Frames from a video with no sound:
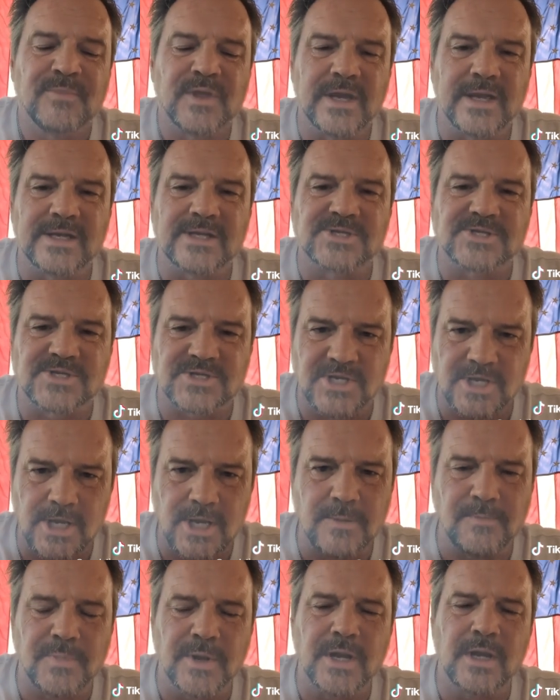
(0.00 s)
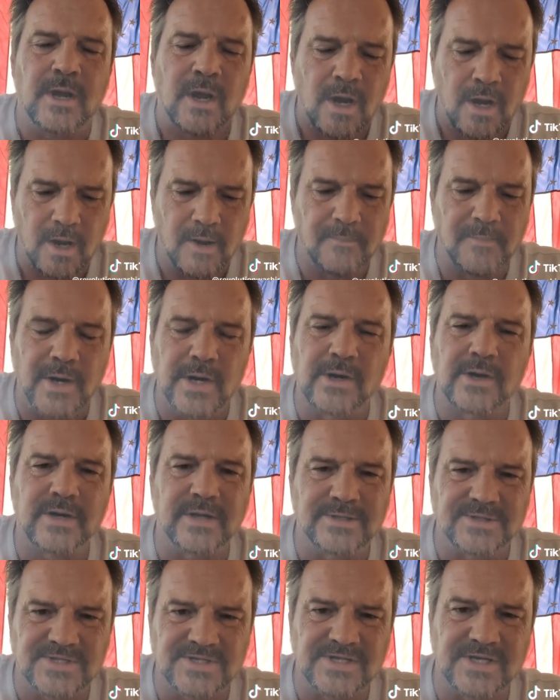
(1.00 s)
It is keeping
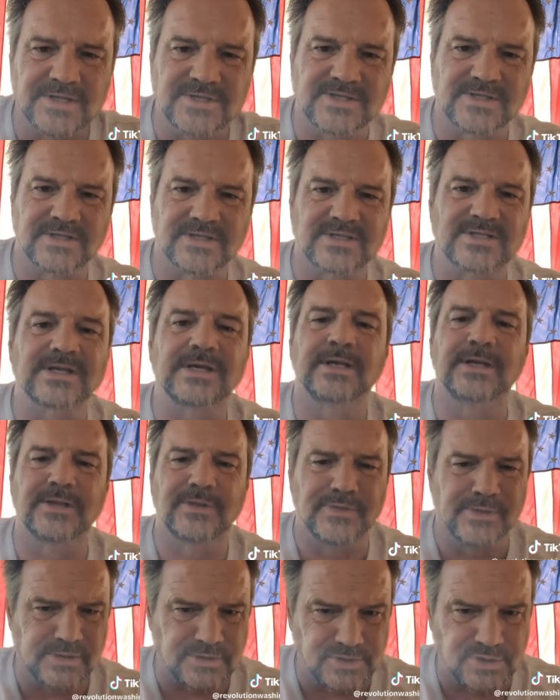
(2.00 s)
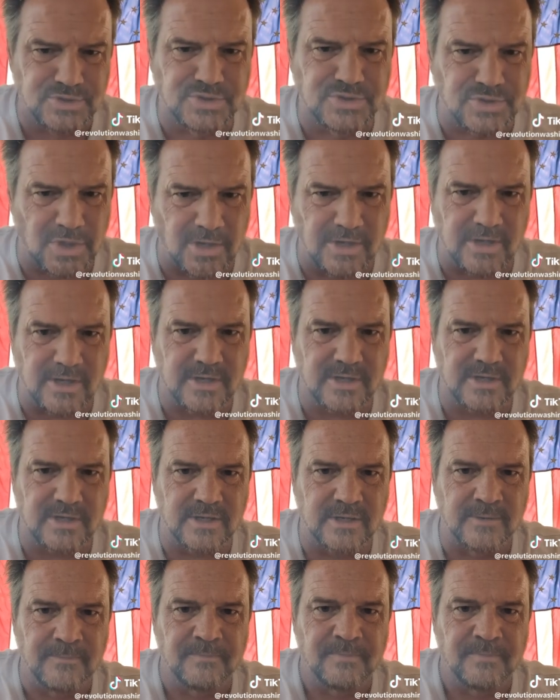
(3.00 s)
American citizens in the dark